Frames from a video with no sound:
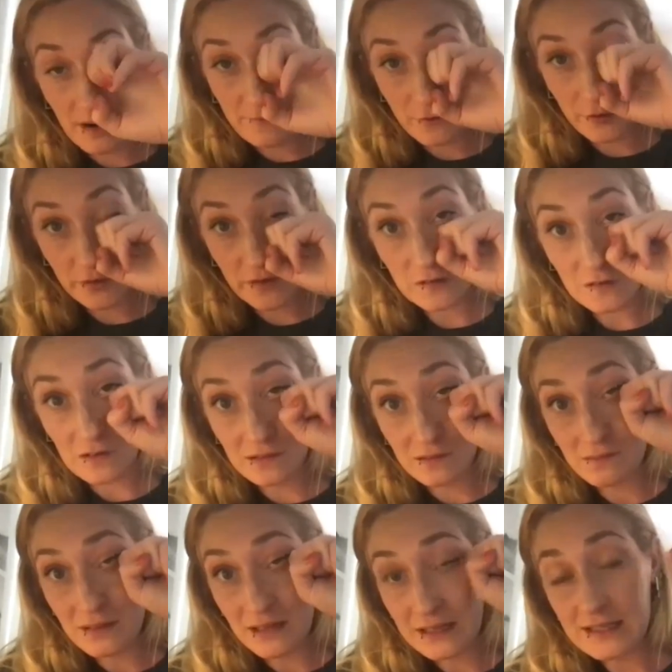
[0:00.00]
focus
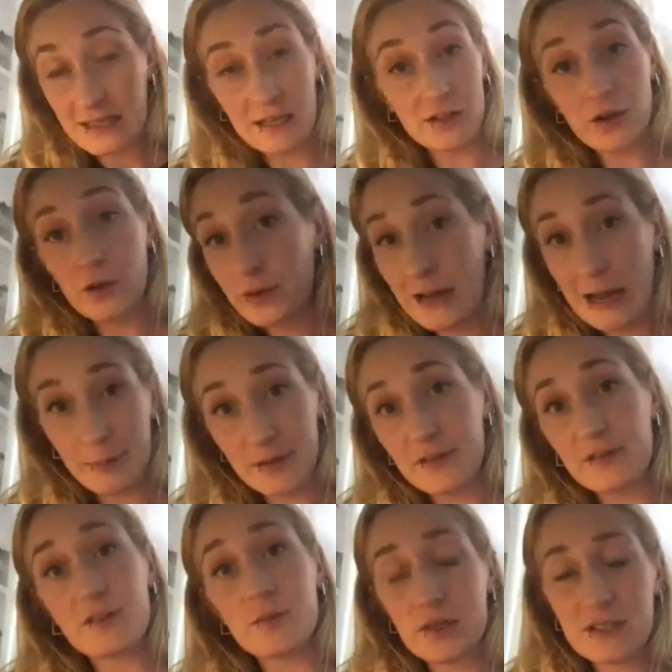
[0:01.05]
on like techno
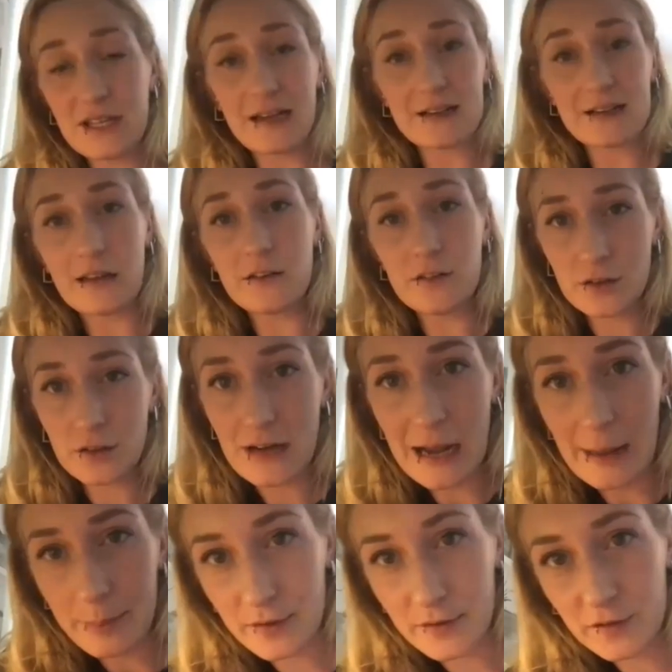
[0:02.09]
capitalism or tech centered
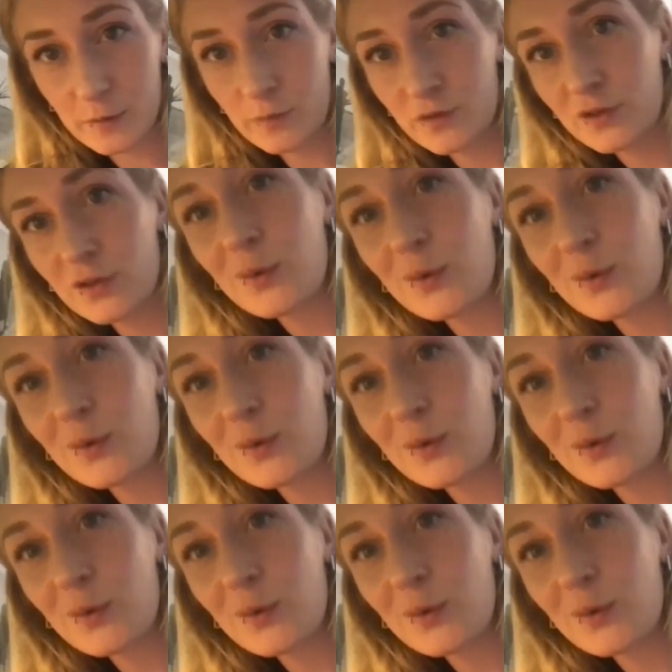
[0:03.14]
capitalism too,